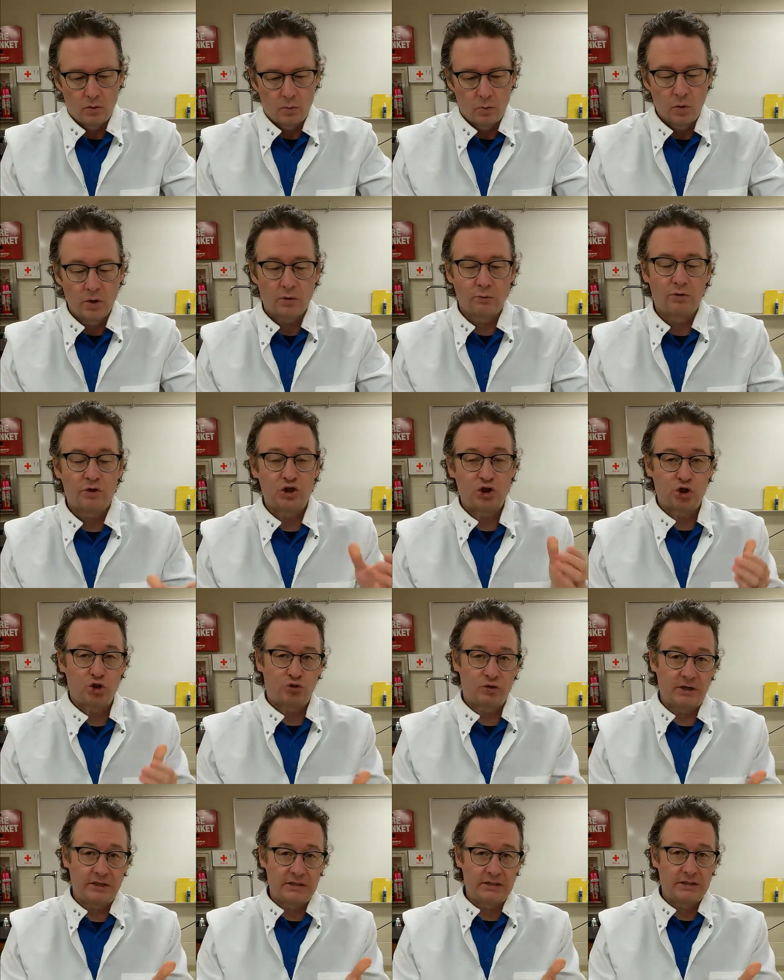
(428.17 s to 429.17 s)
we're
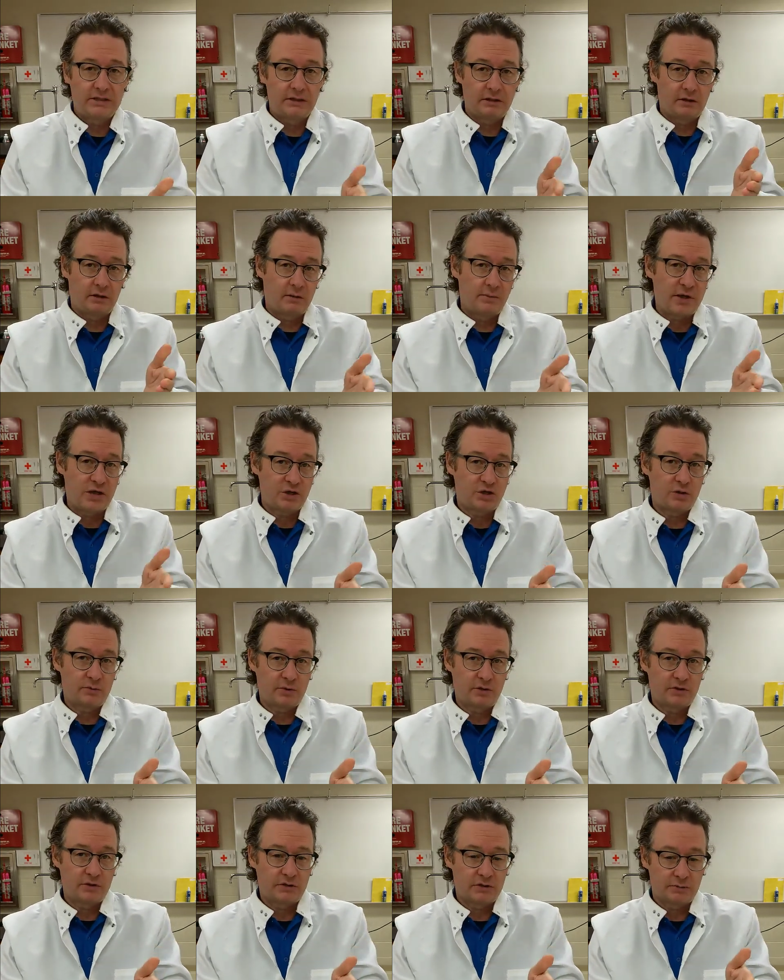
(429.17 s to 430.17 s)
restricted in our
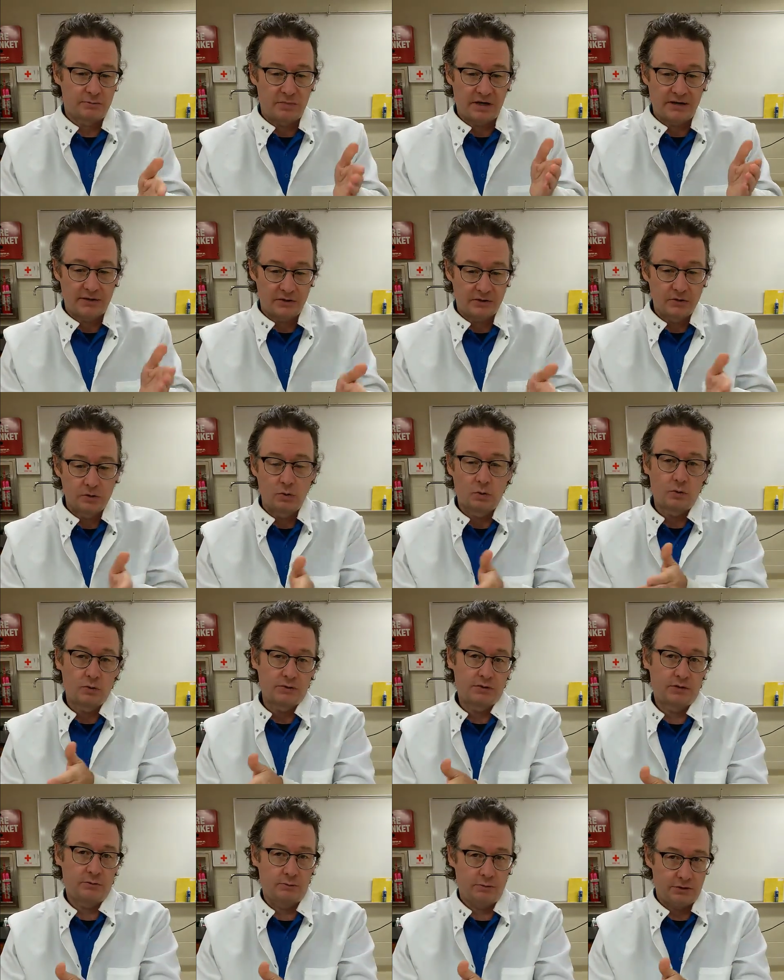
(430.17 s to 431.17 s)
measurements by the
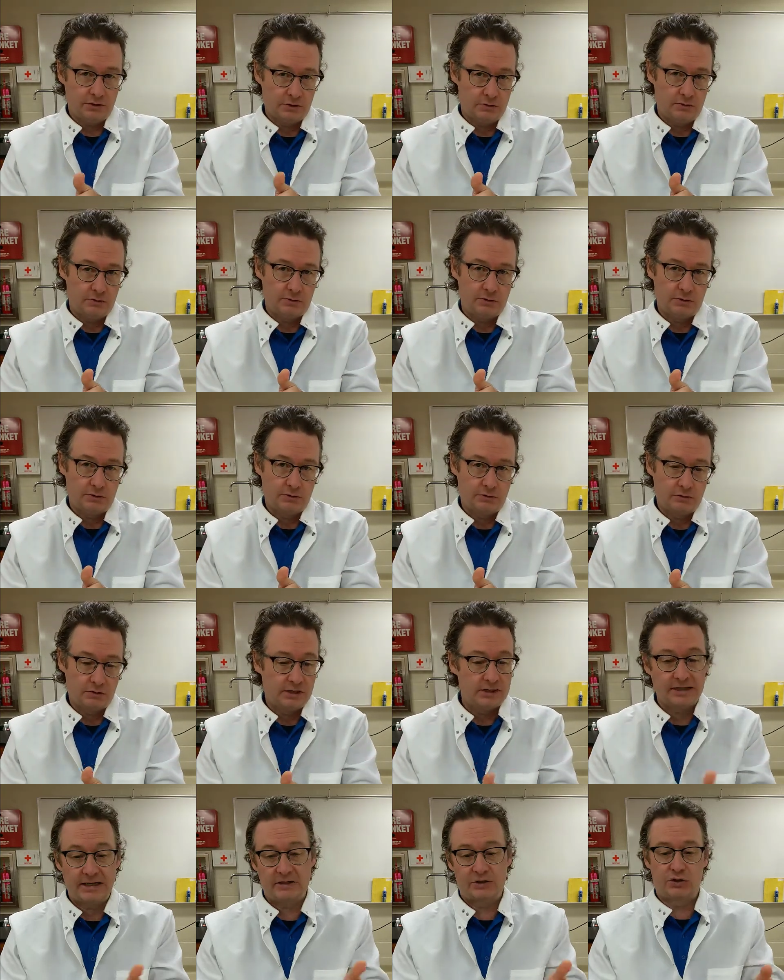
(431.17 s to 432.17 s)
tools that we use,
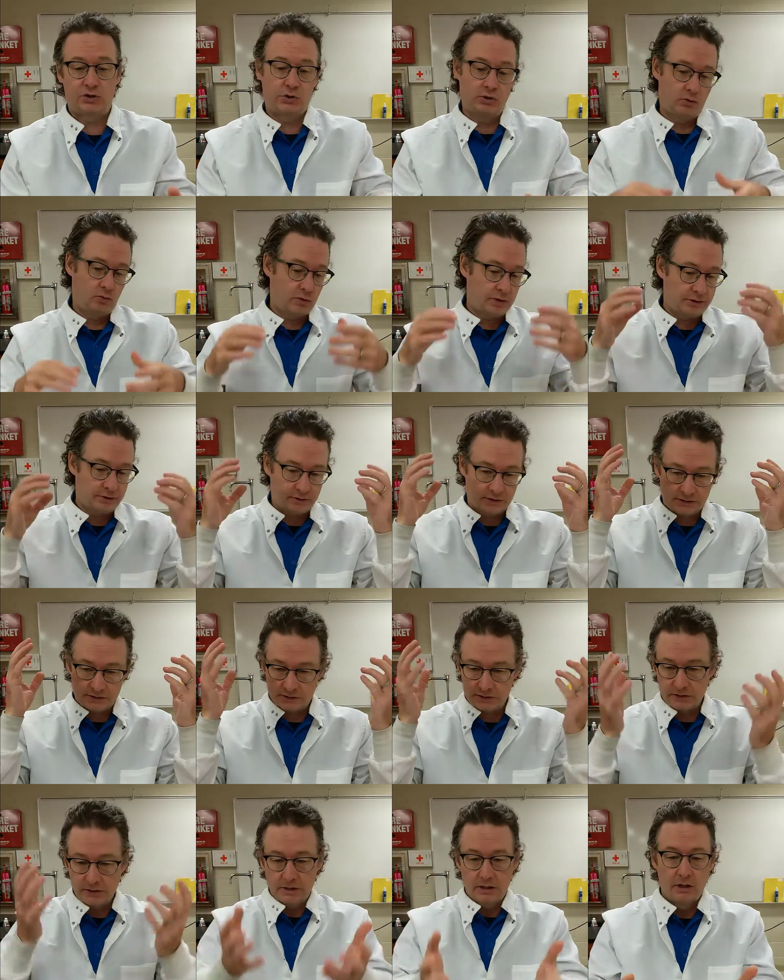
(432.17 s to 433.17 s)
and that's true whether
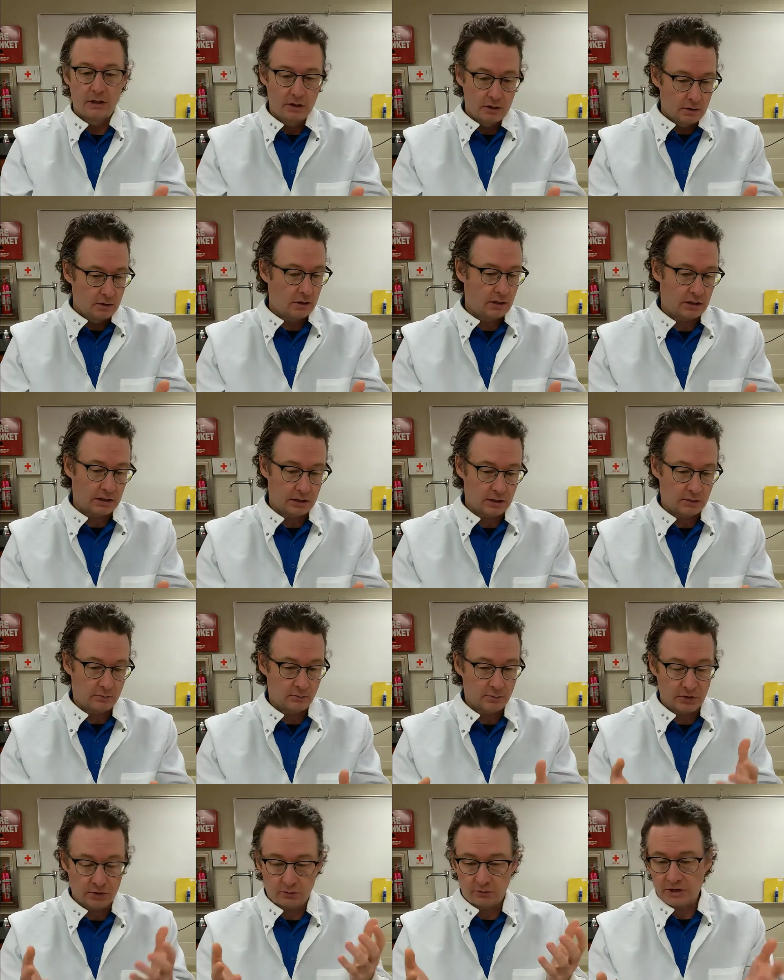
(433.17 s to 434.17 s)
it's
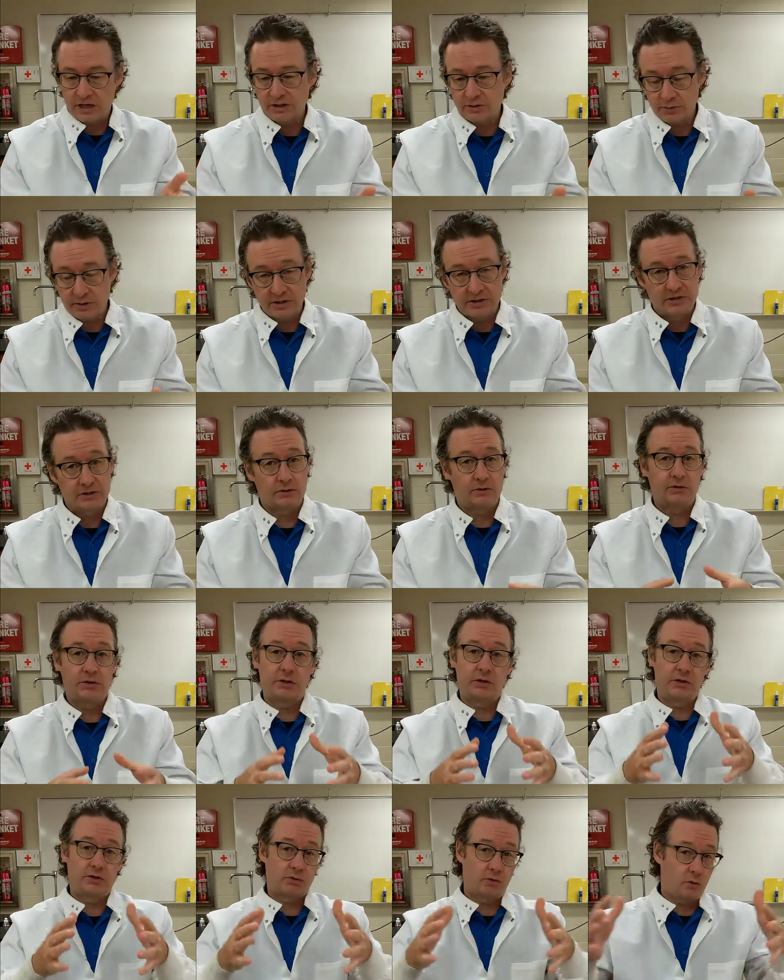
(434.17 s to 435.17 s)
graduated
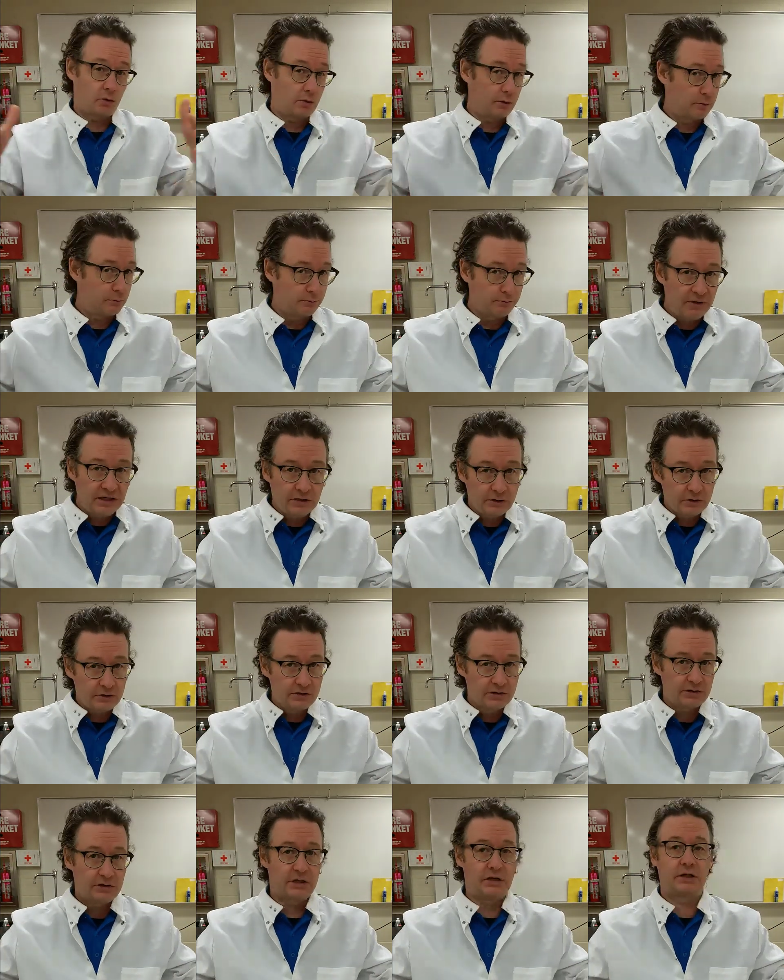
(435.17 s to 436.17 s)
cylinders or meter
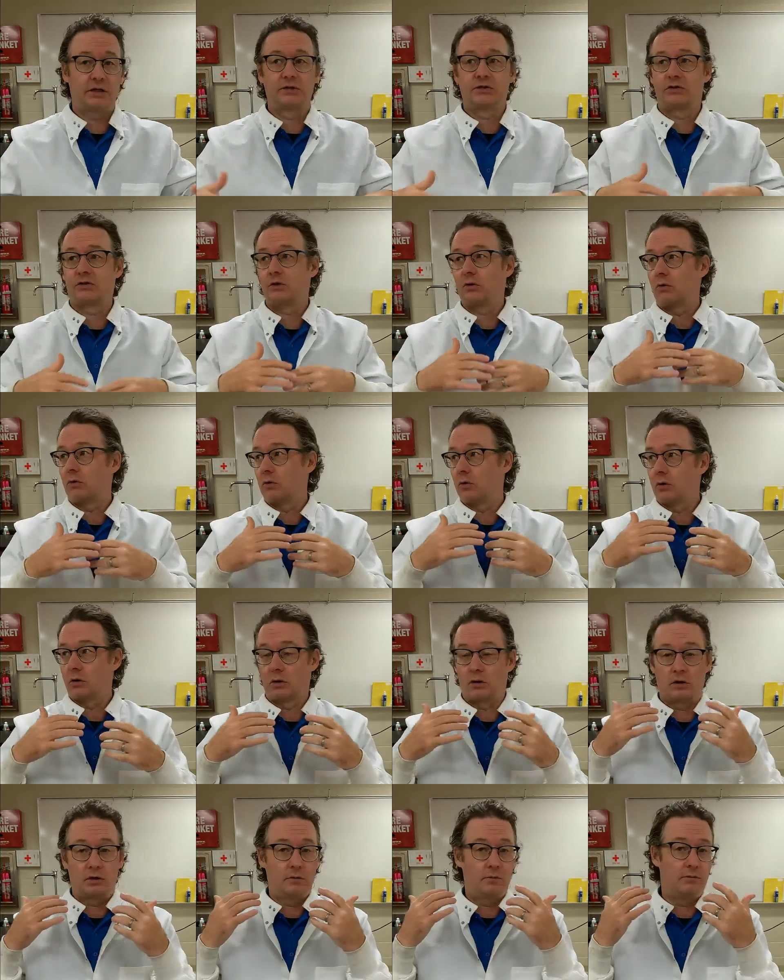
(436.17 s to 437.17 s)
sticks
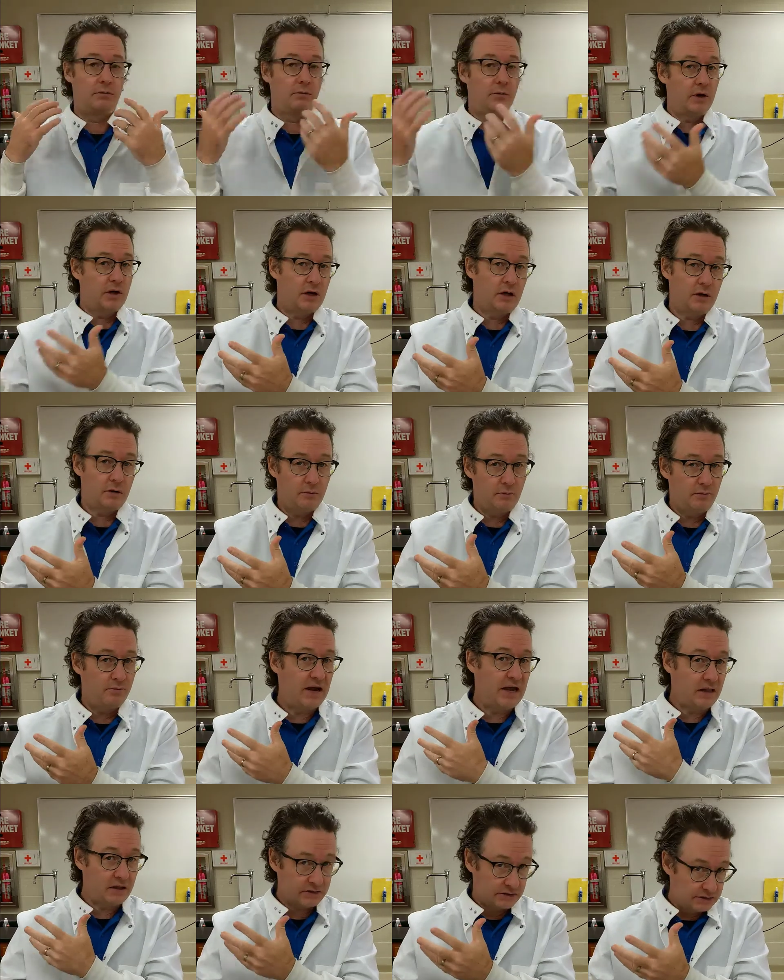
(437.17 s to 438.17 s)
or
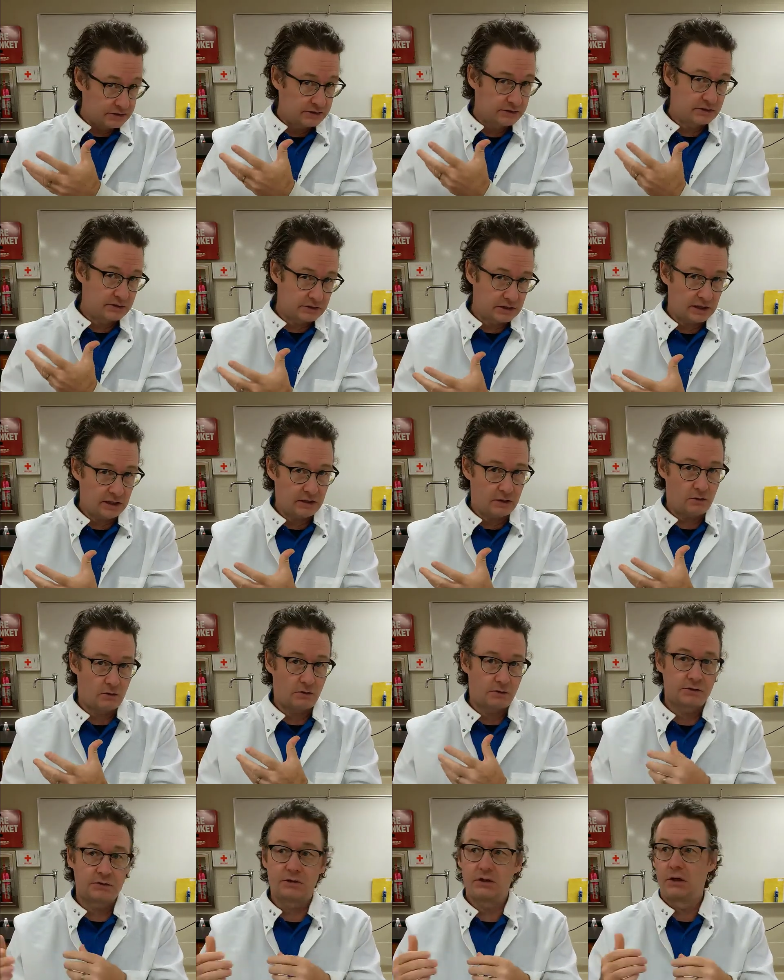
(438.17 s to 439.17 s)
balances,
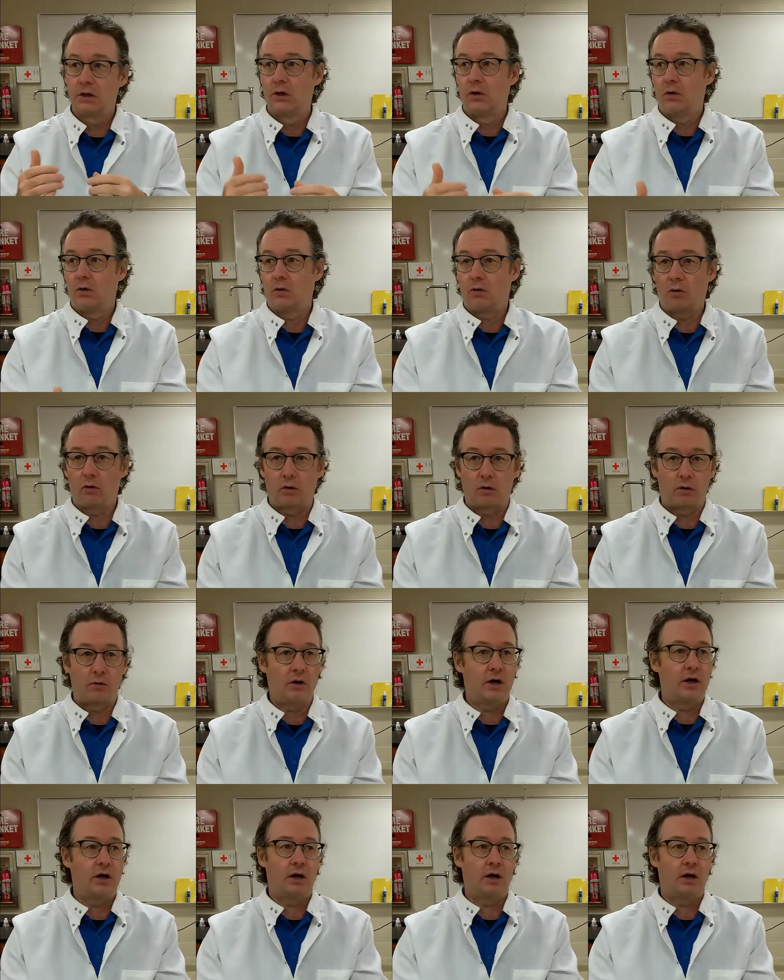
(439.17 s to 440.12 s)
scales, or